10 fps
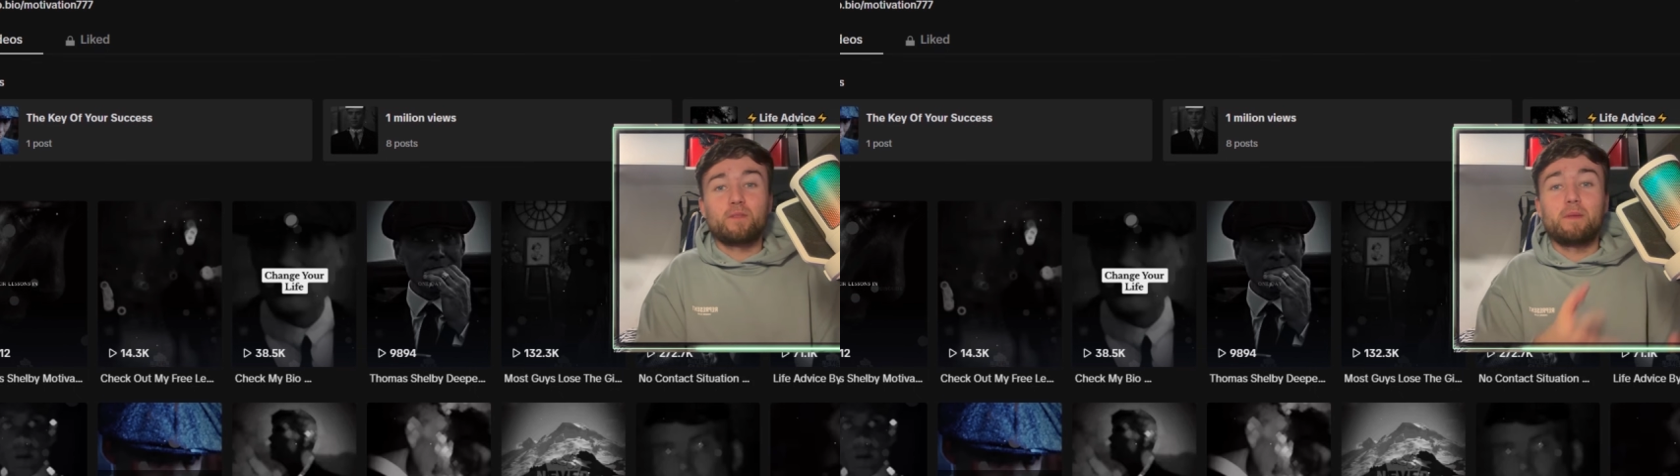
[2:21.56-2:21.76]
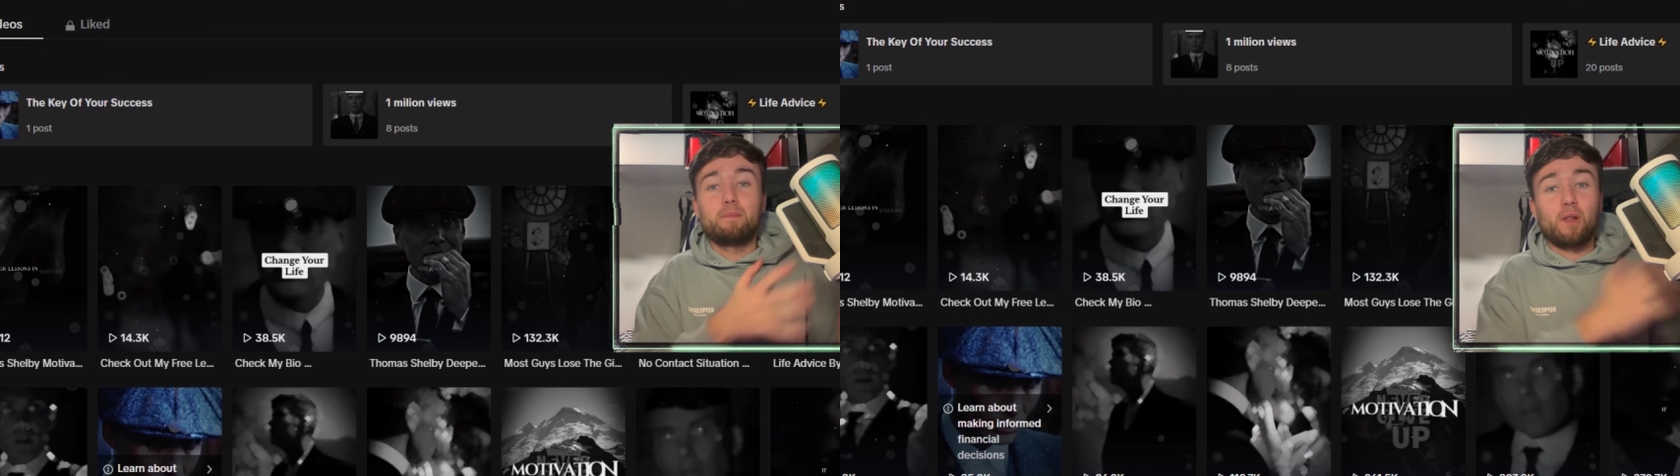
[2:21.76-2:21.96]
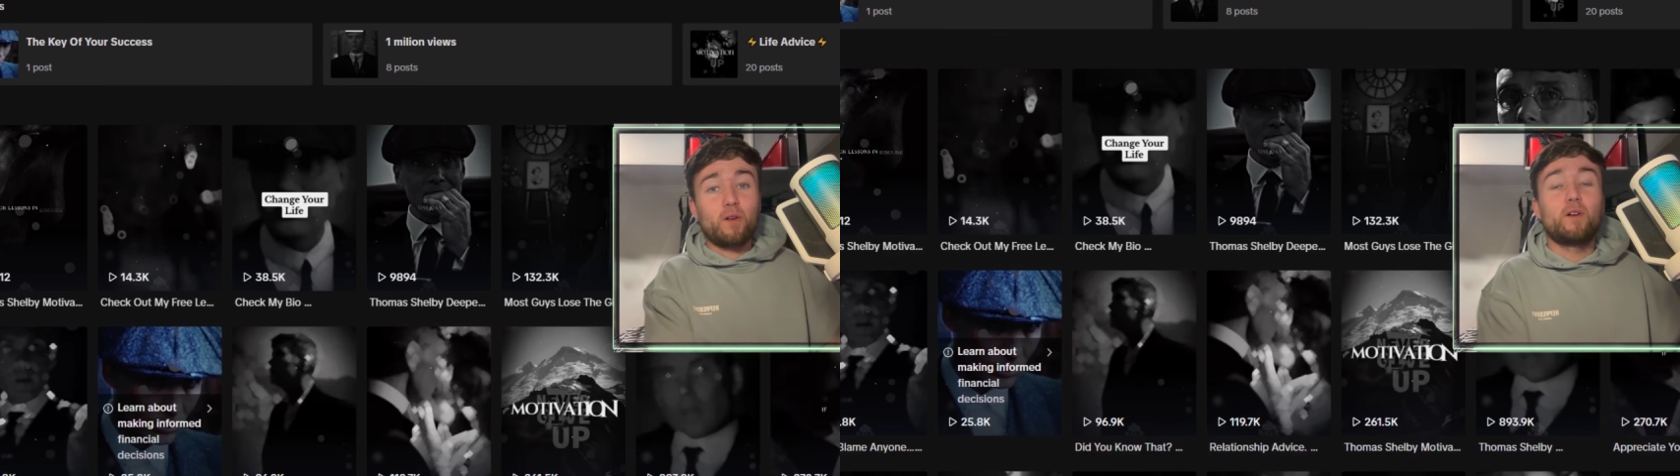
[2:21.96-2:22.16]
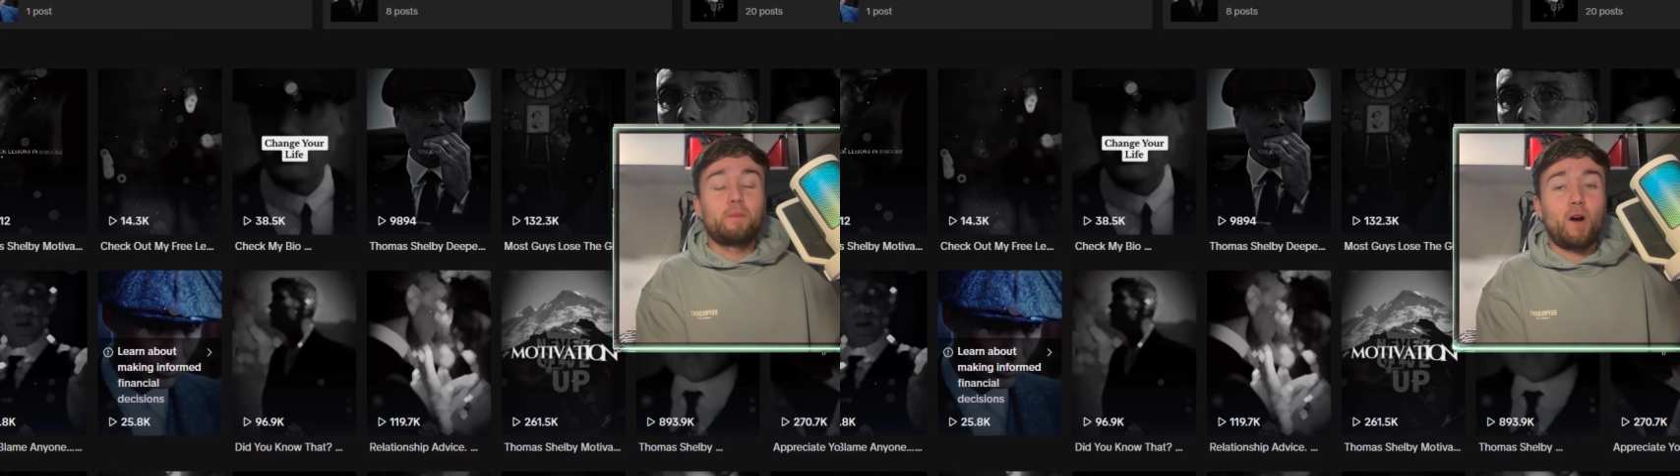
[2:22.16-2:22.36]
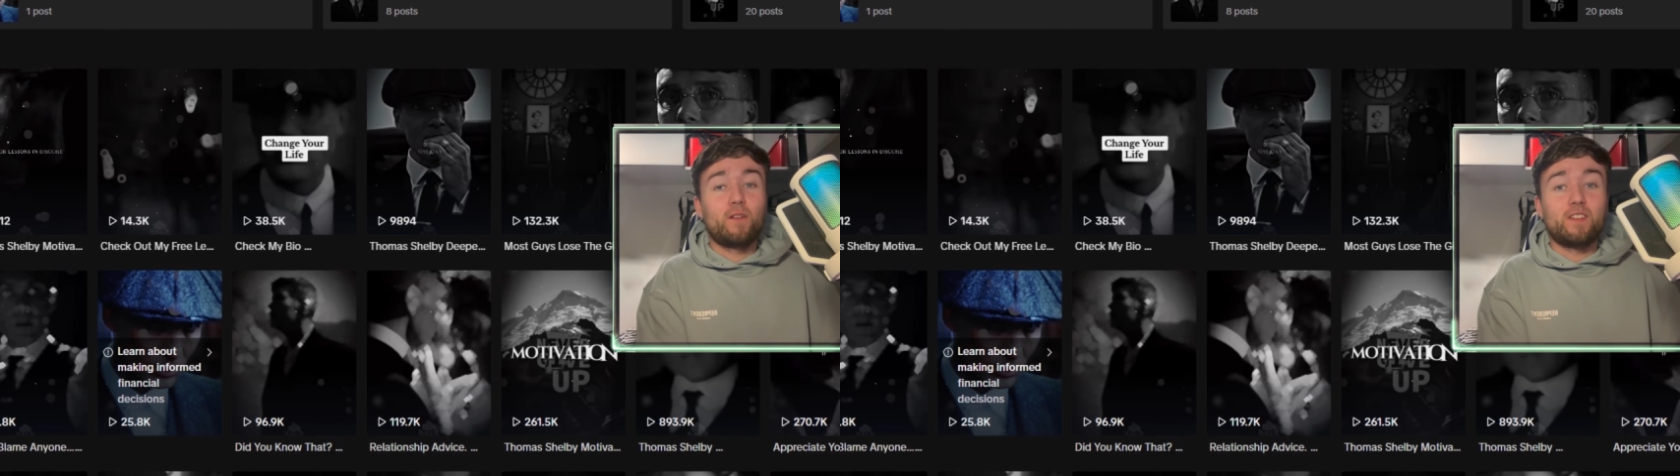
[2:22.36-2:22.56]
have been blowing
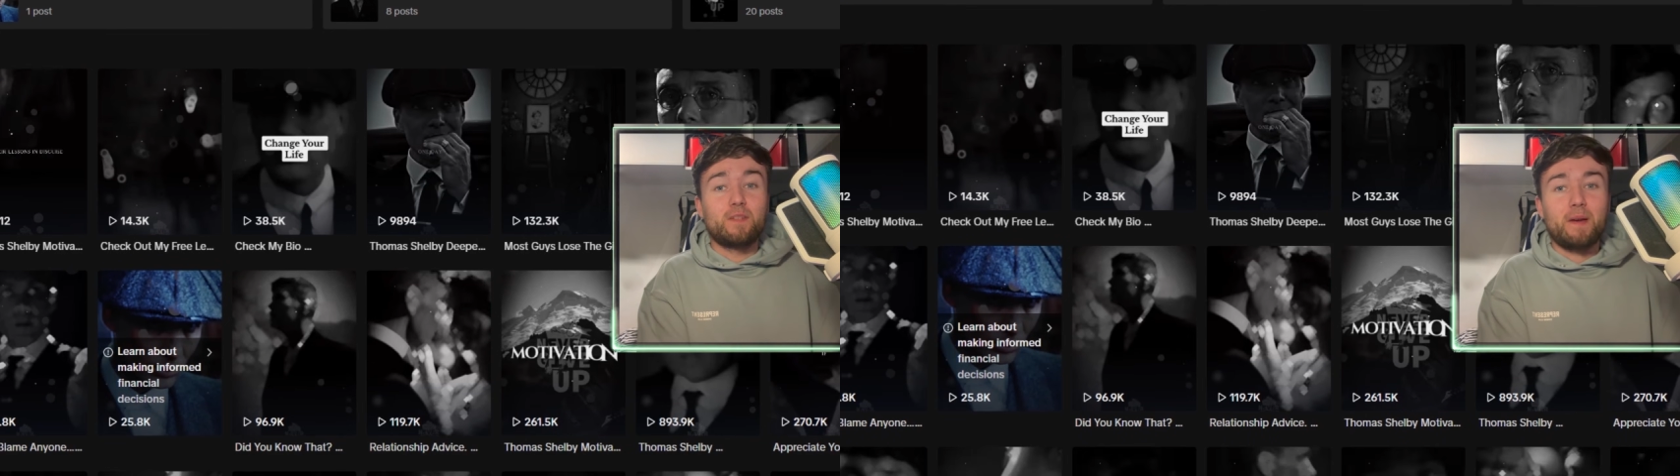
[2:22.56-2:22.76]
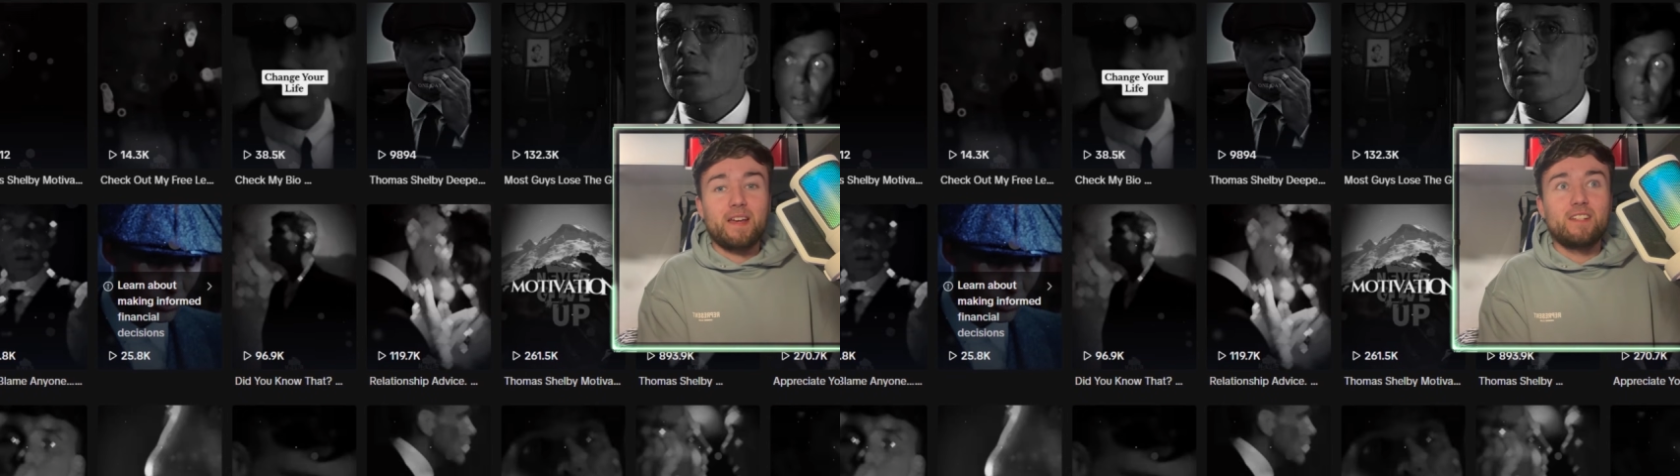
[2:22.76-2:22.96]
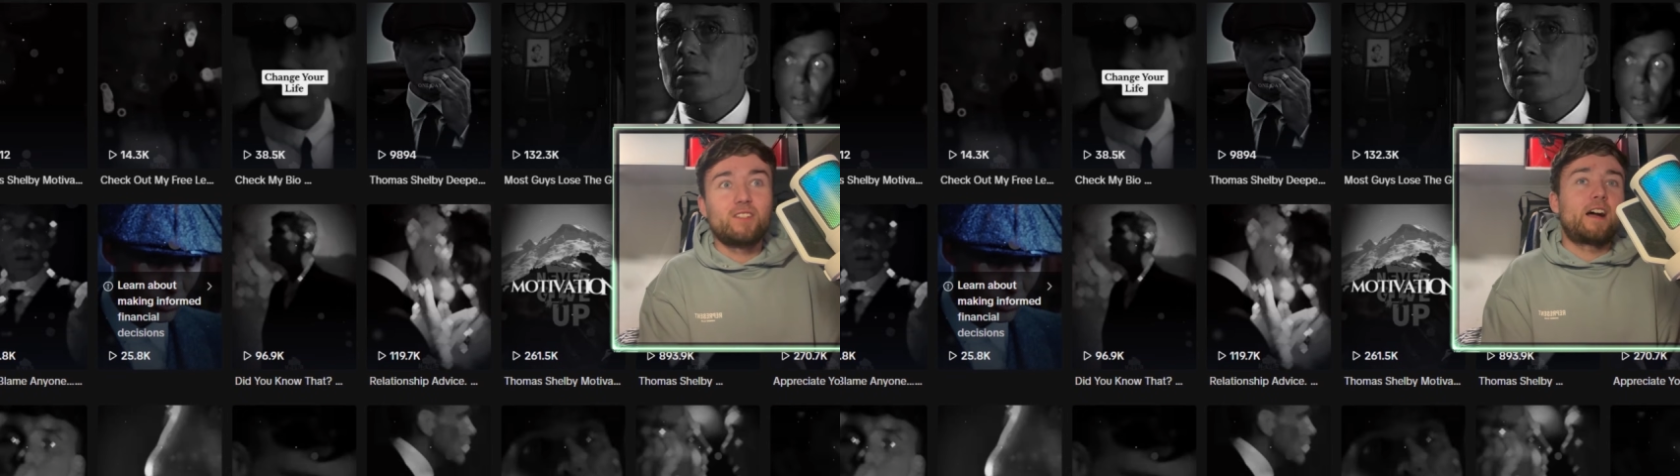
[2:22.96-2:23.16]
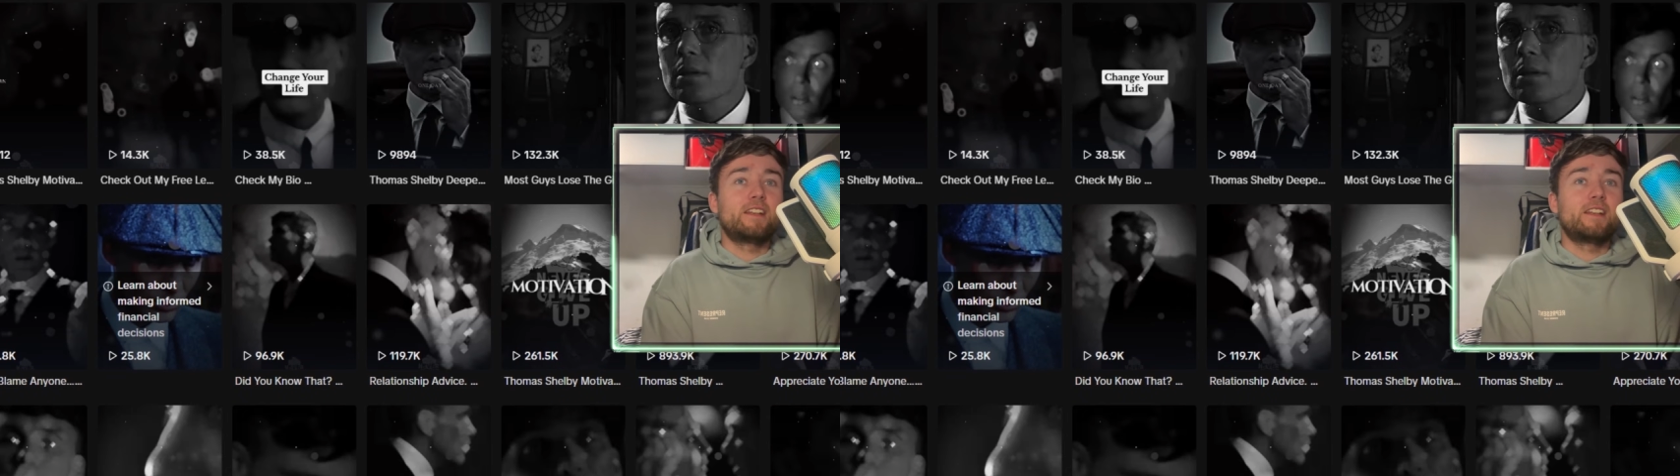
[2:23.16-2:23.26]
up on this page,